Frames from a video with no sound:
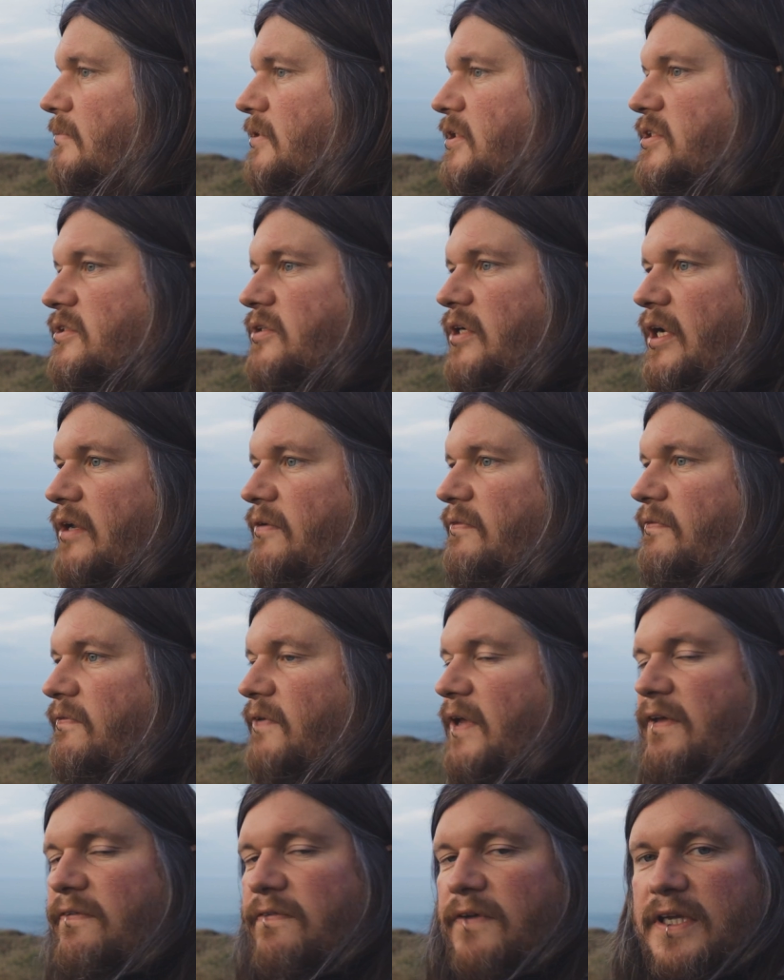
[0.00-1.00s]
Just trying to
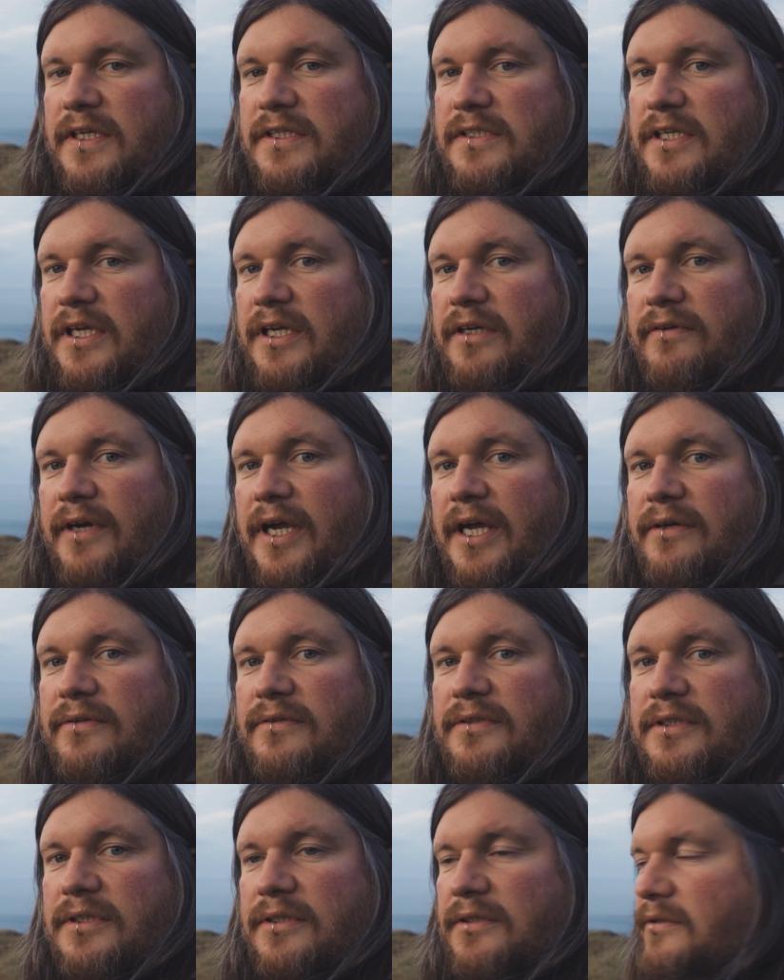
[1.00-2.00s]
fit things in
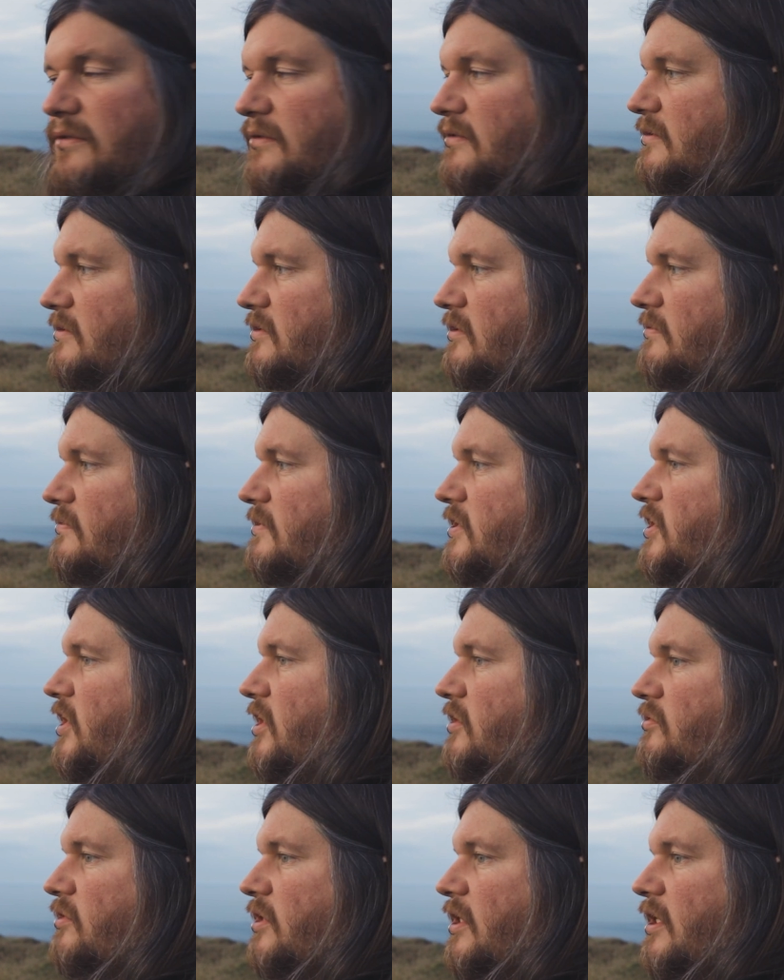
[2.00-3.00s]
around sort of
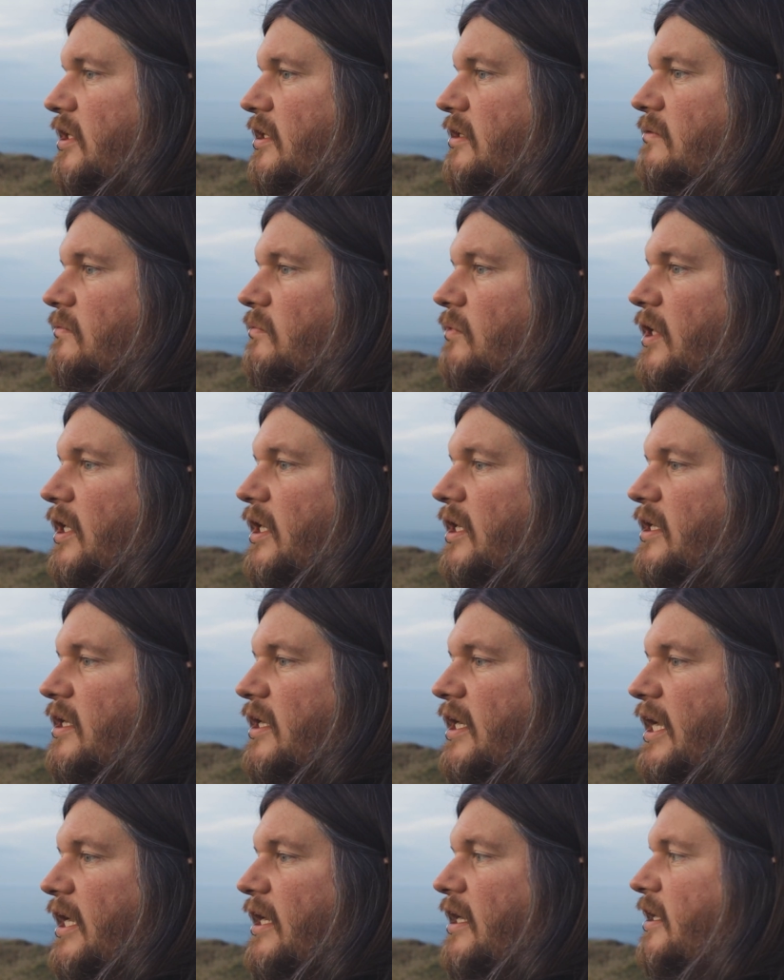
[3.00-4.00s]
children and work
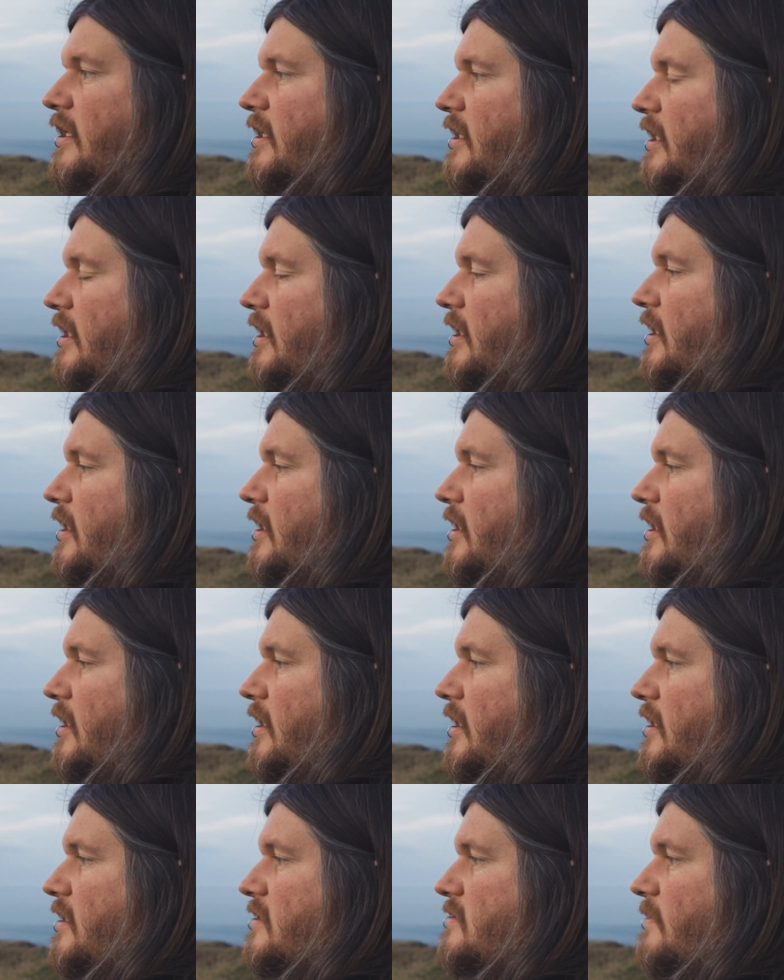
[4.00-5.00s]
again
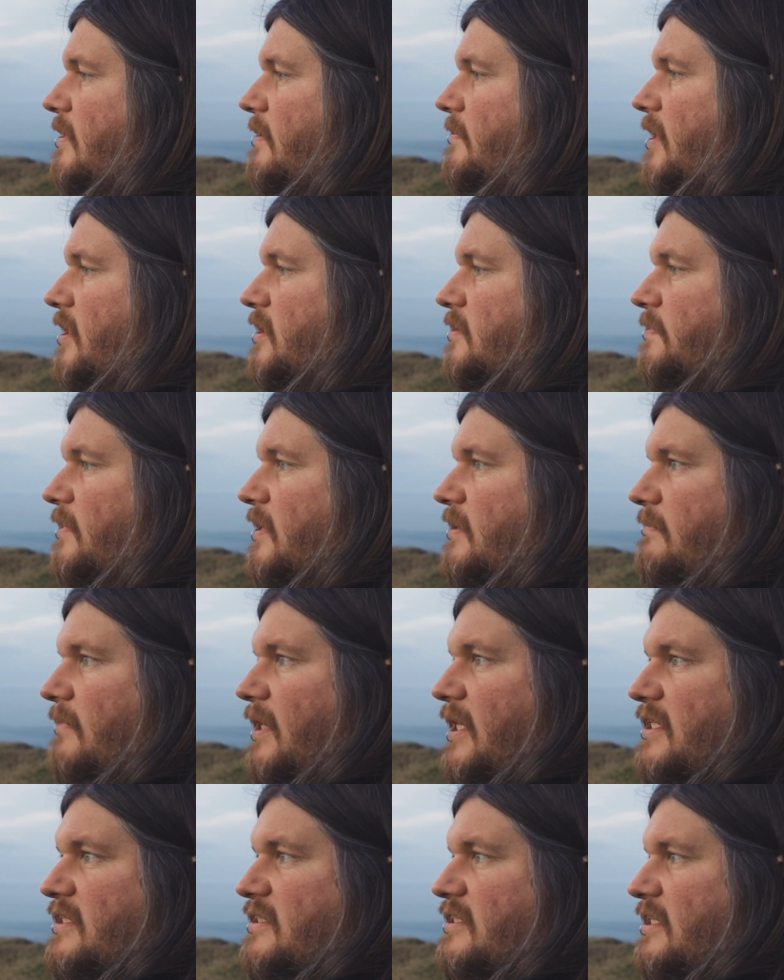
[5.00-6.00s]
is a bit much, but it
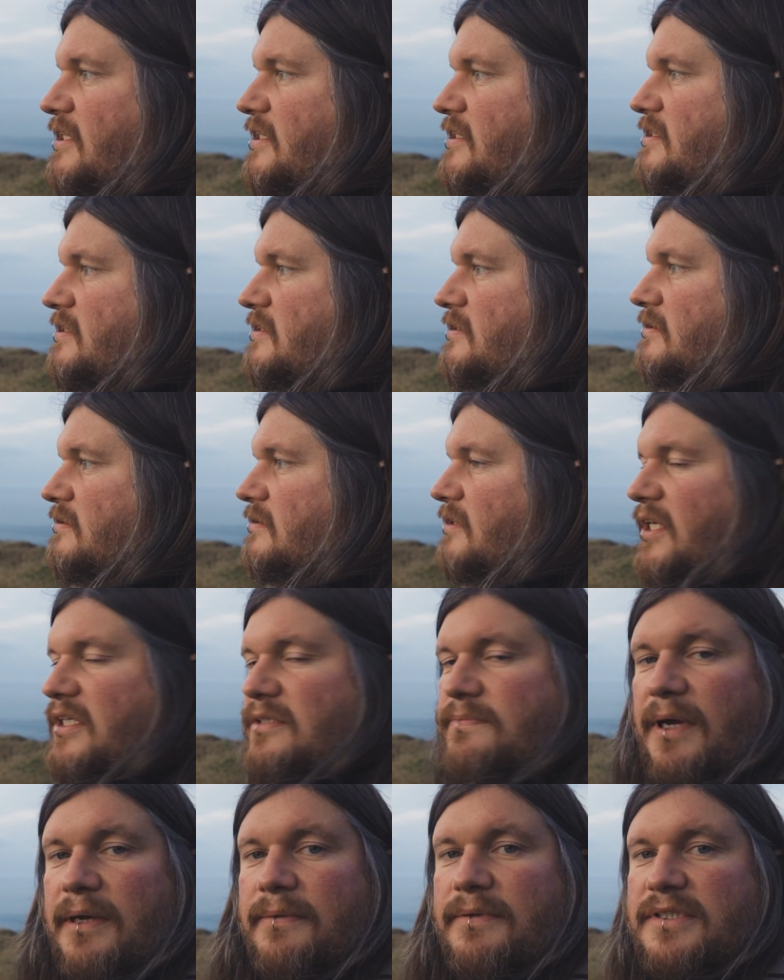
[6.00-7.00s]
makes these
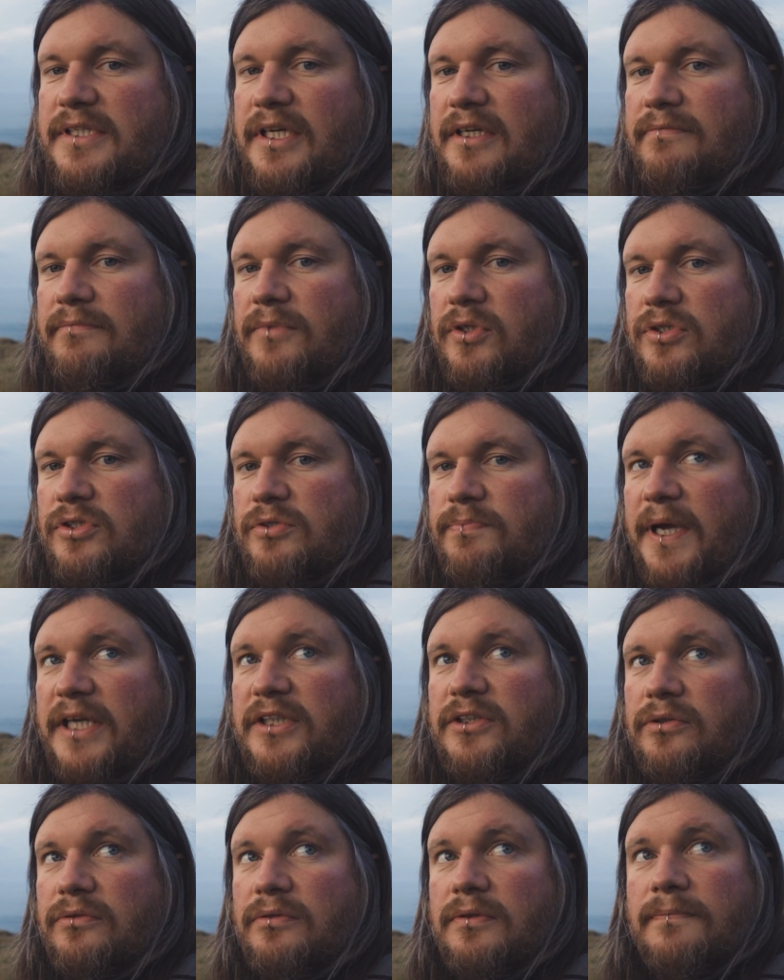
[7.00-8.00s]
moments even more
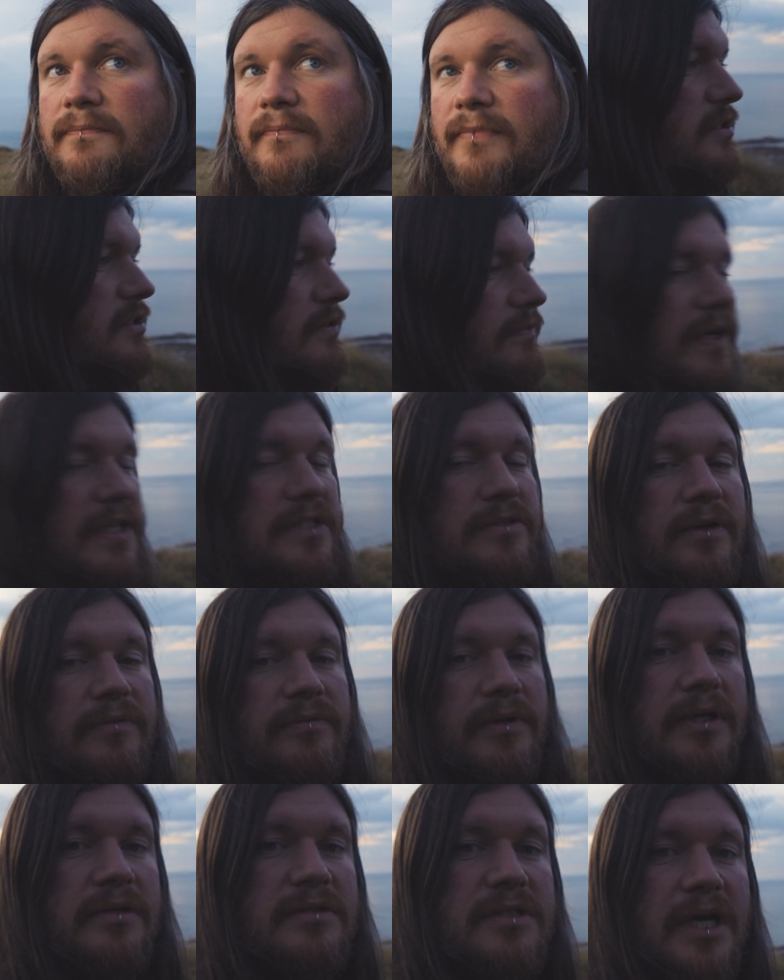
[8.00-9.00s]
special. So thanks to
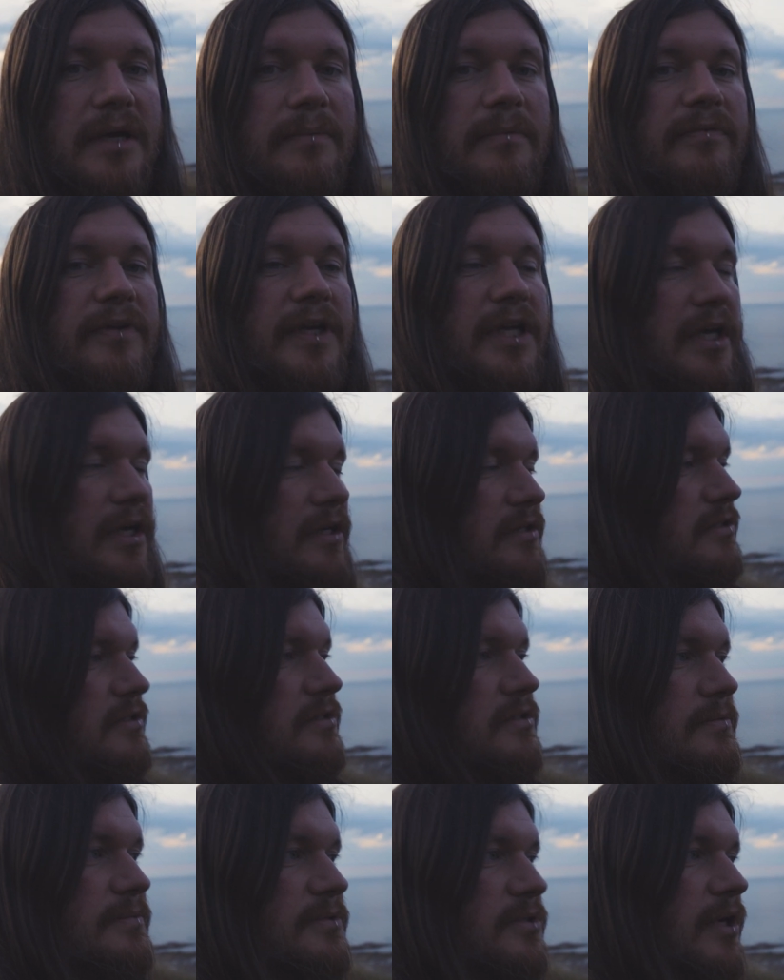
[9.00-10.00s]
everyone who's liked my videos
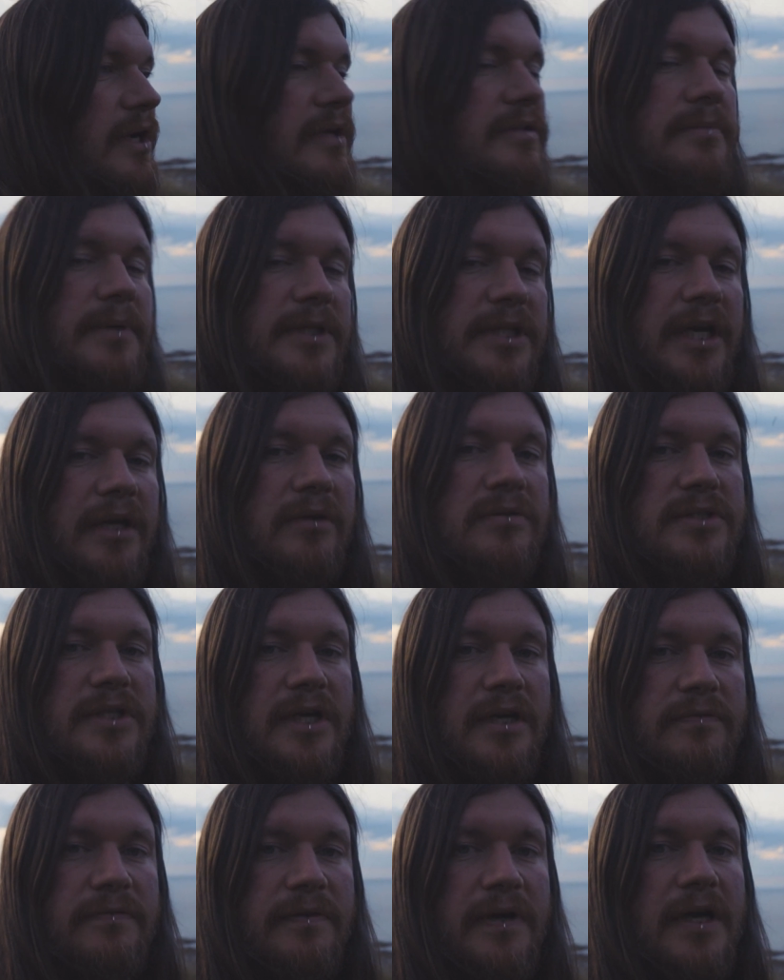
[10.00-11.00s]
and subscribed to my channel
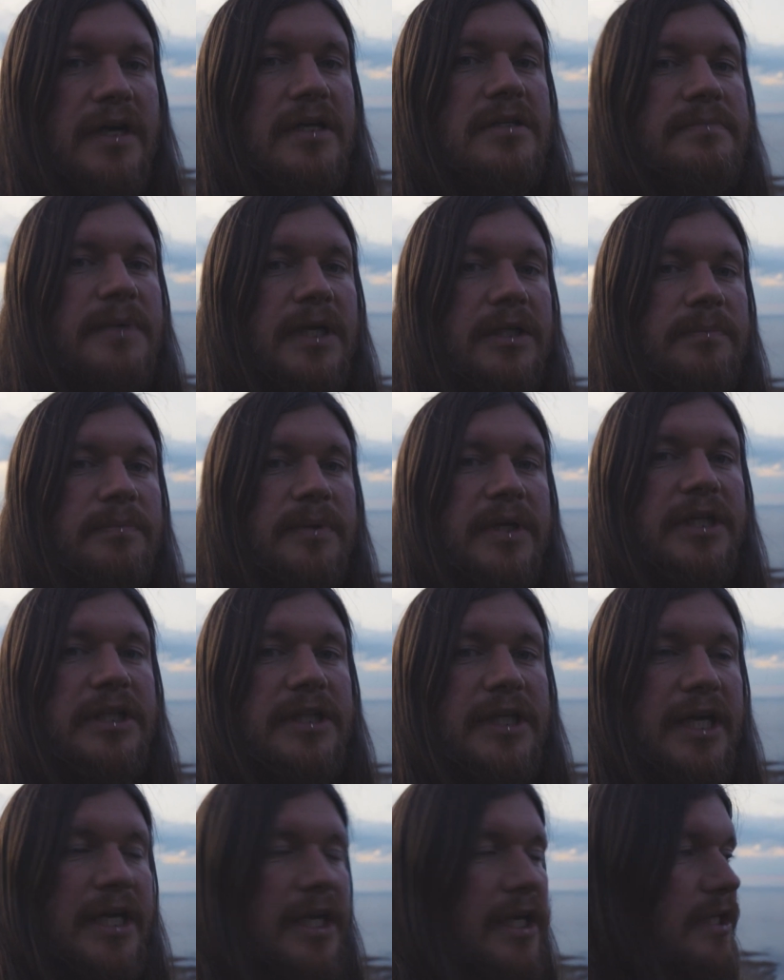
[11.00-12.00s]
so far, it's much
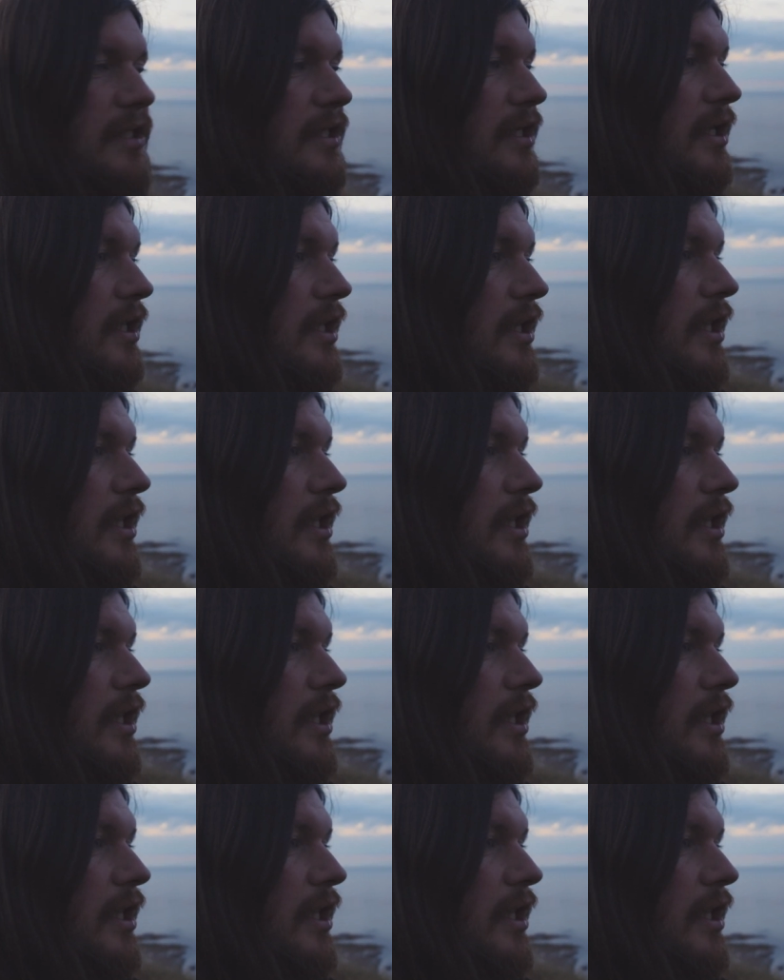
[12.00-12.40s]
appreciated.